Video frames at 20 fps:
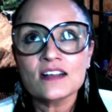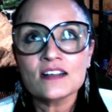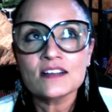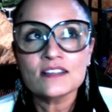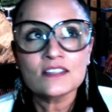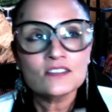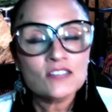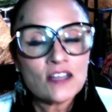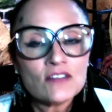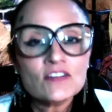
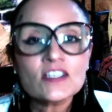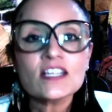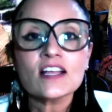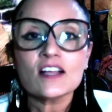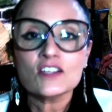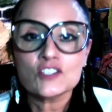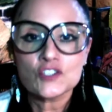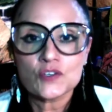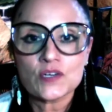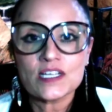11
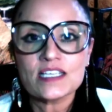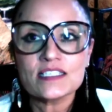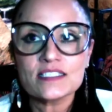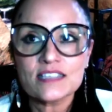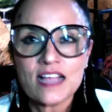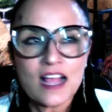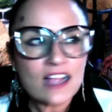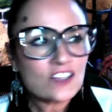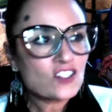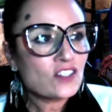countries,
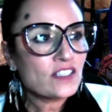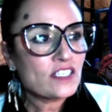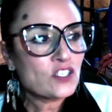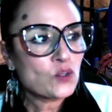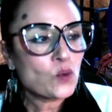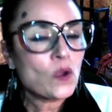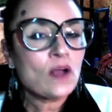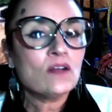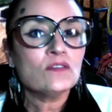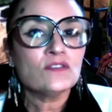actually
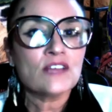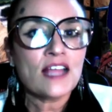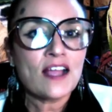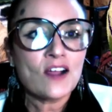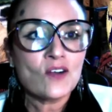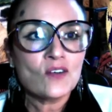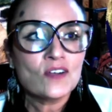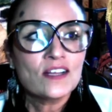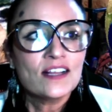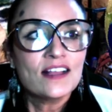12 now
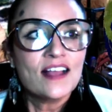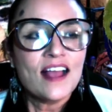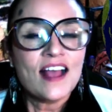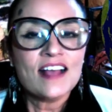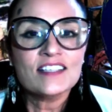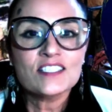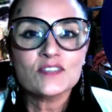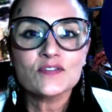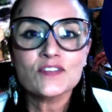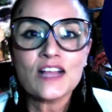
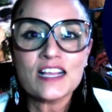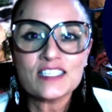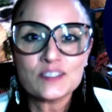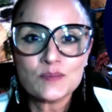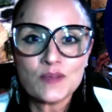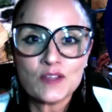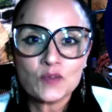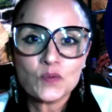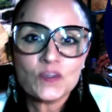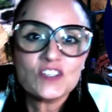as of last
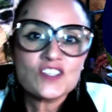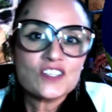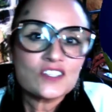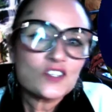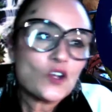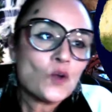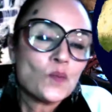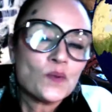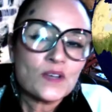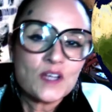month. We just
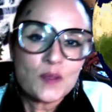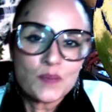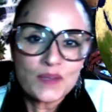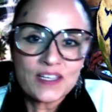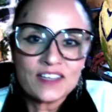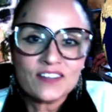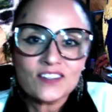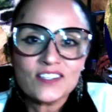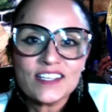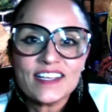opened up
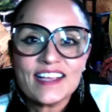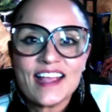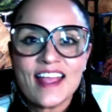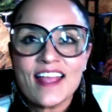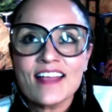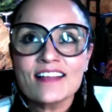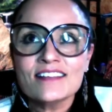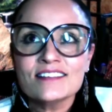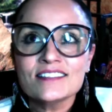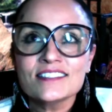Italy
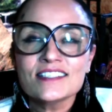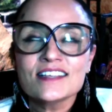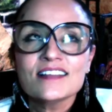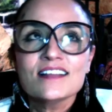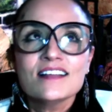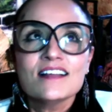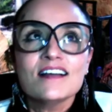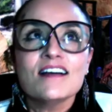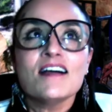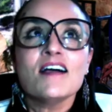and
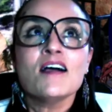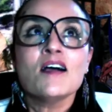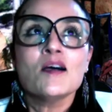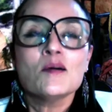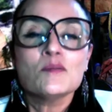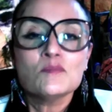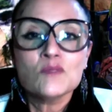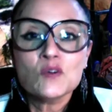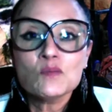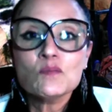
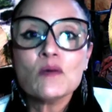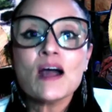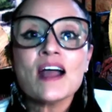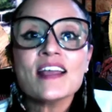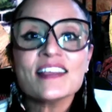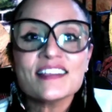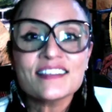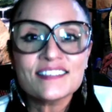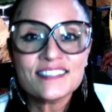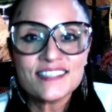
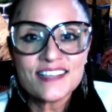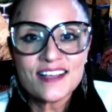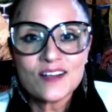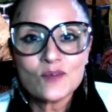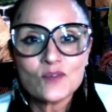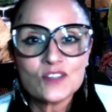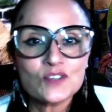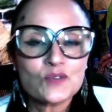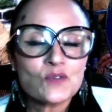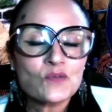Mumbai, India,
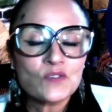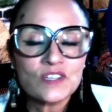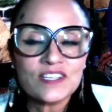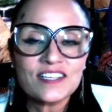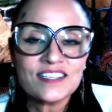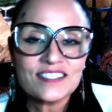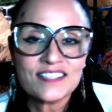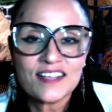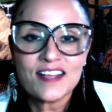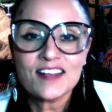which we're
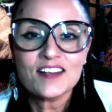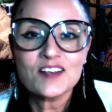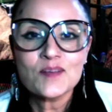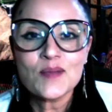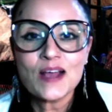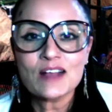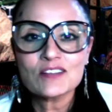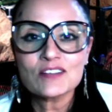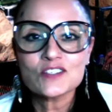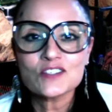really excited
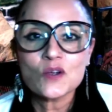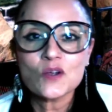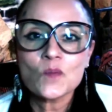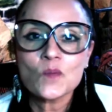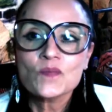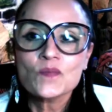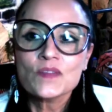about. So